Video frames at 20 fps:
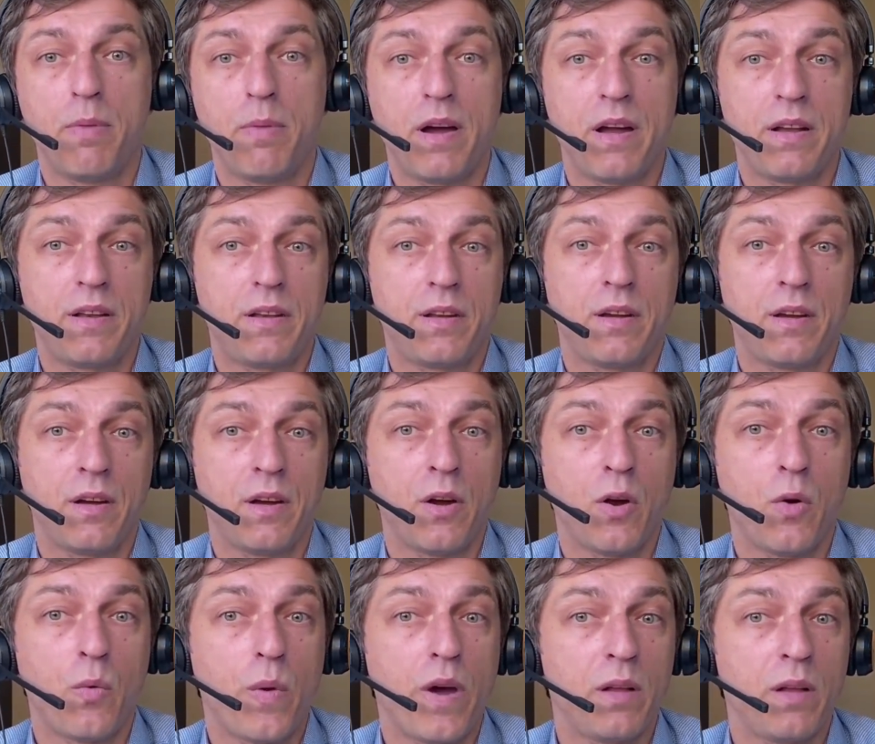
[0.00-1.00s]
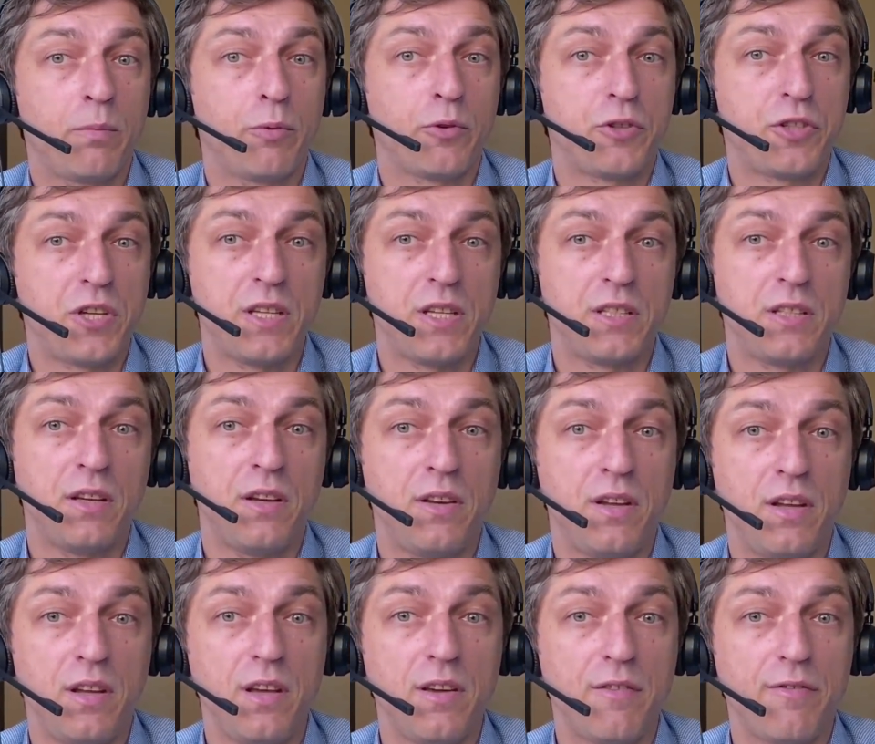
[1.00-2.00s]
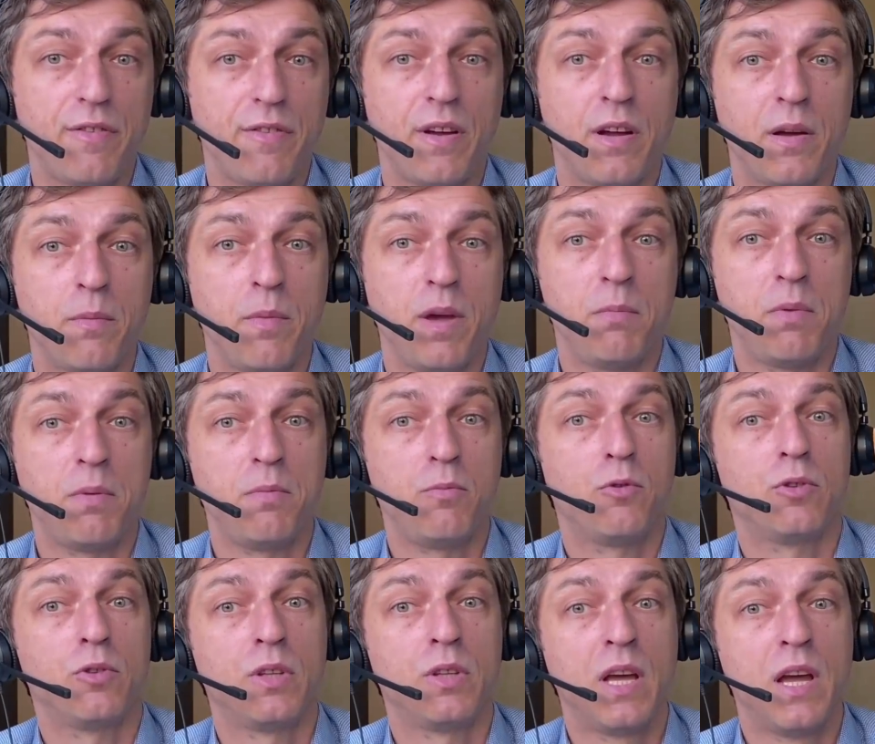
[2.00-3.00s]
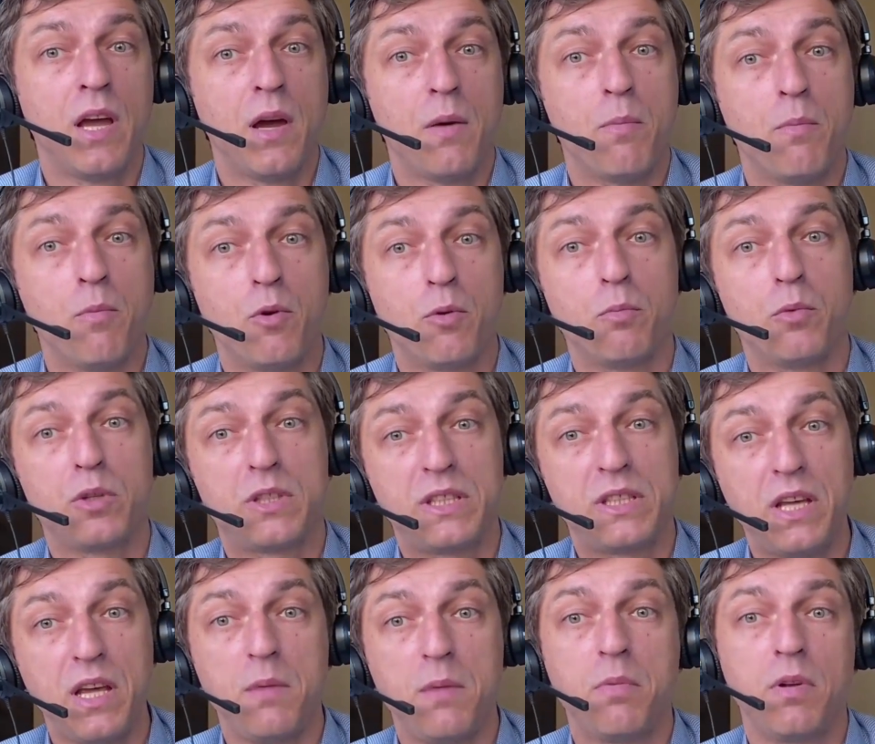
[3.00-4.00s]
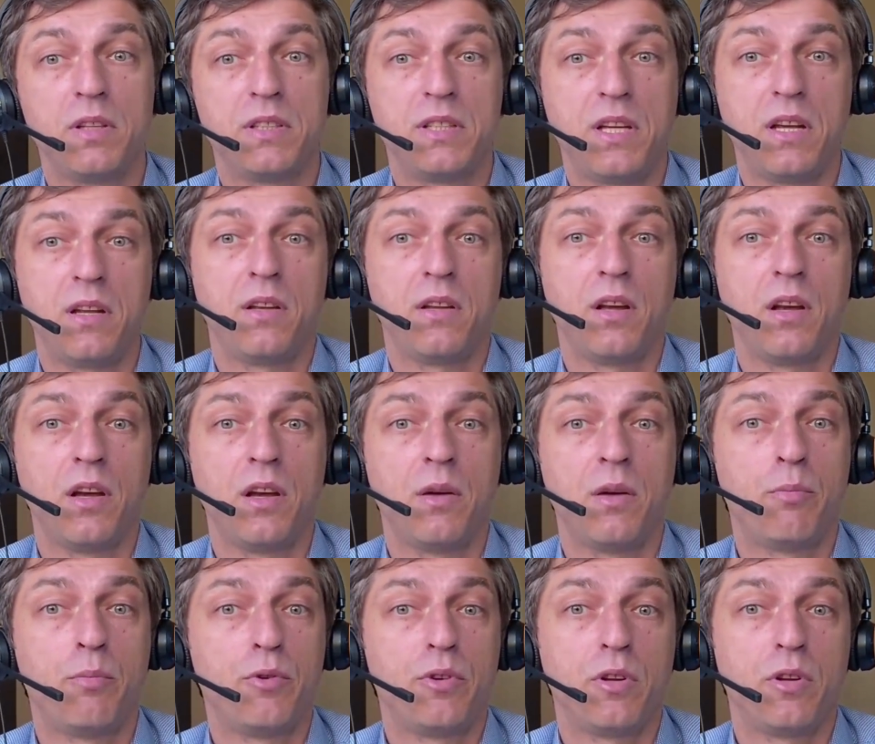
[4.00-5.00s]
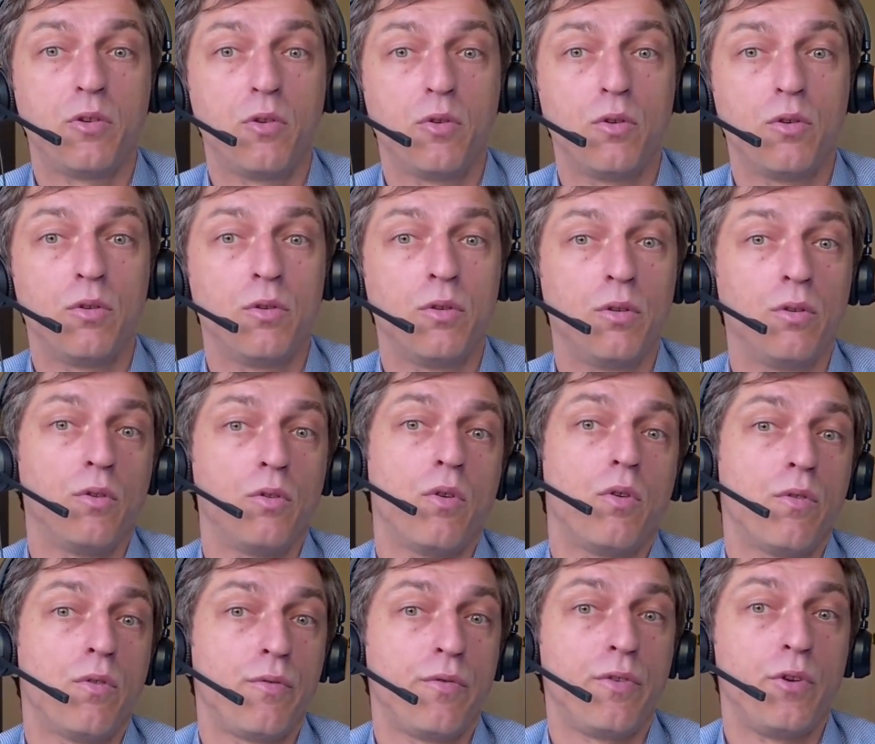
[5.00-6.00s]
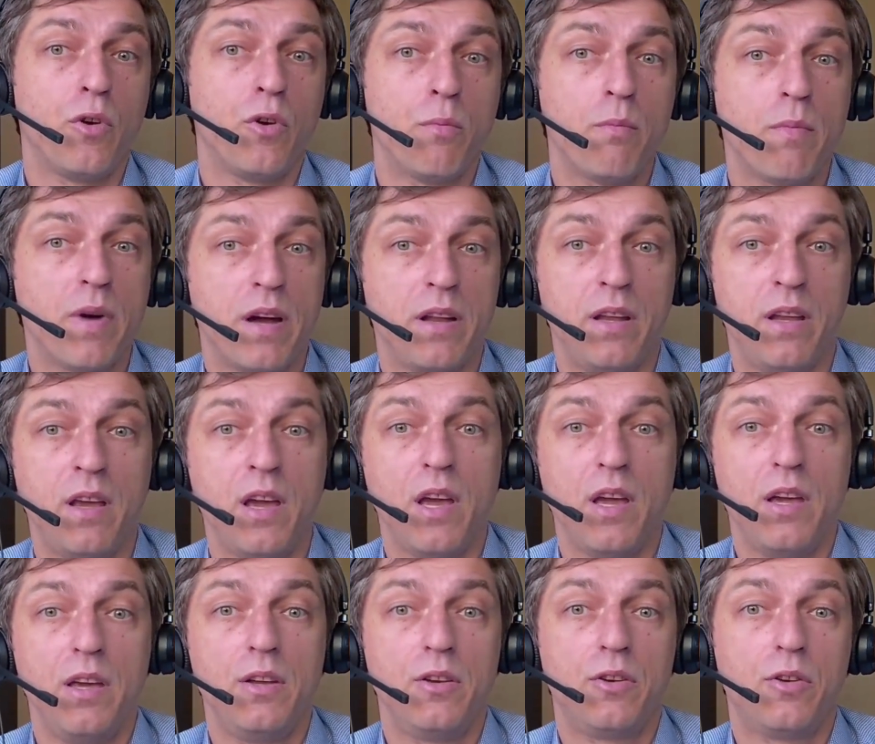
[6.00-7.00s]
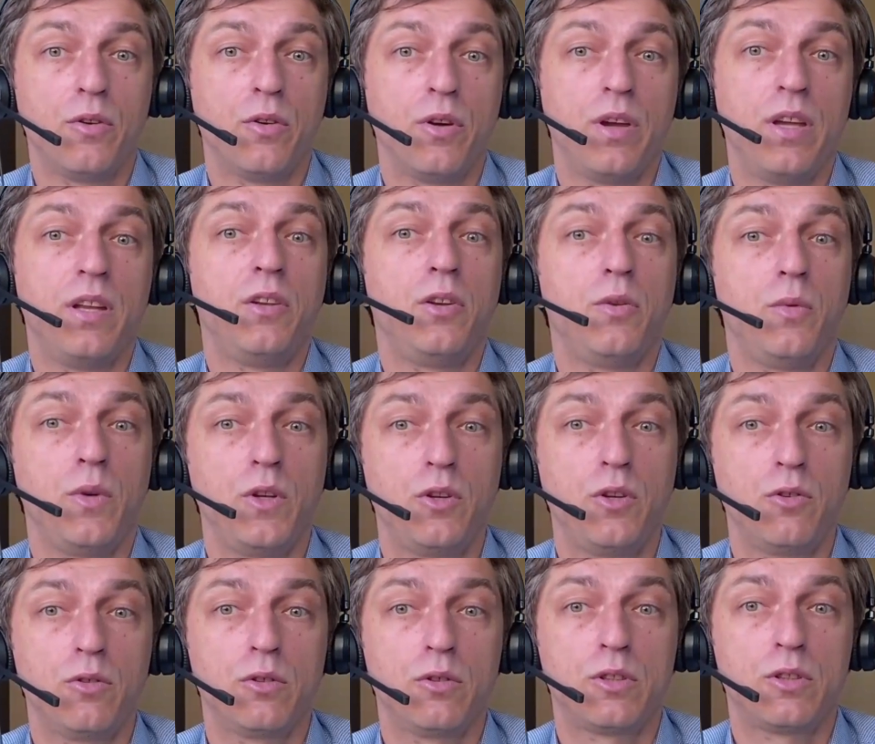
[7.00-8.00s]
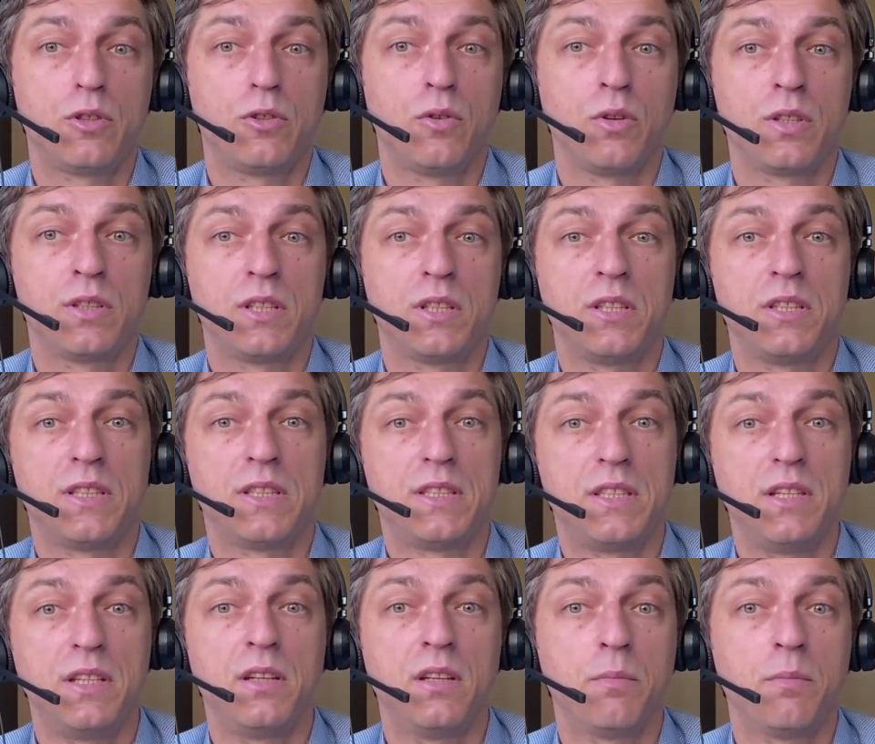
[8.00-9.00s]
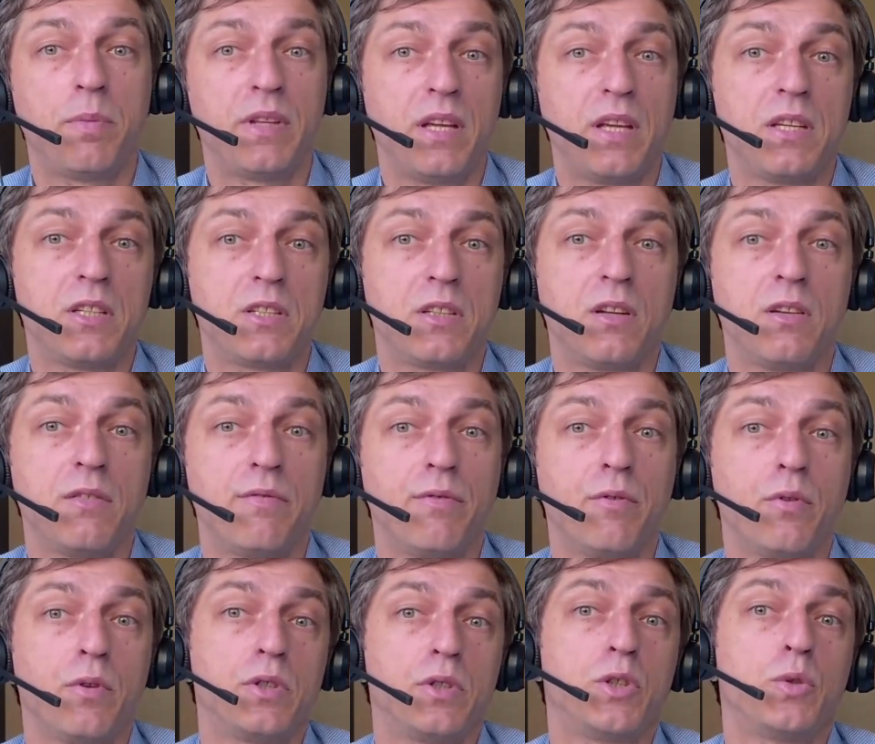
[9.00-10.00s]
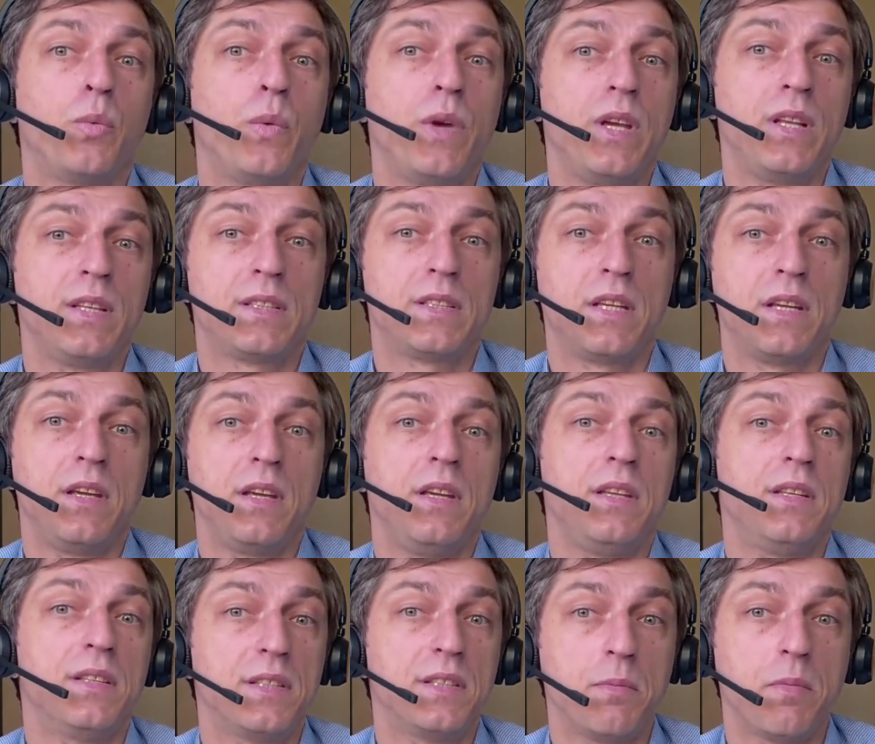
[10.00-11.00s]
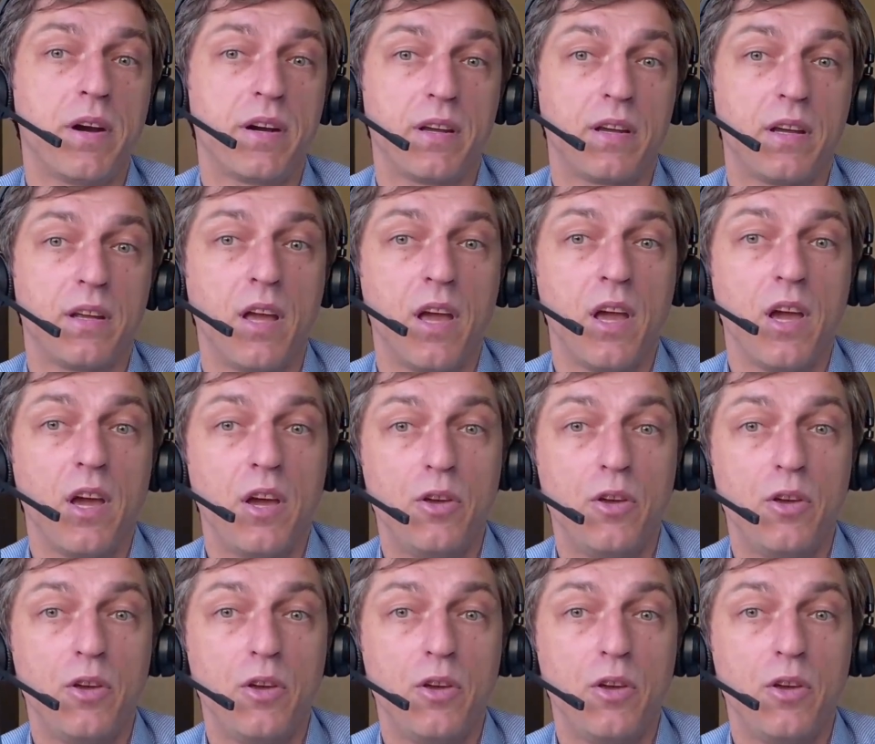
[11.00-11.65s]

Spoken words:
But while purchasing ETF may be more stable than putting all of your money into an individual stock, there is still potential for swings in the market.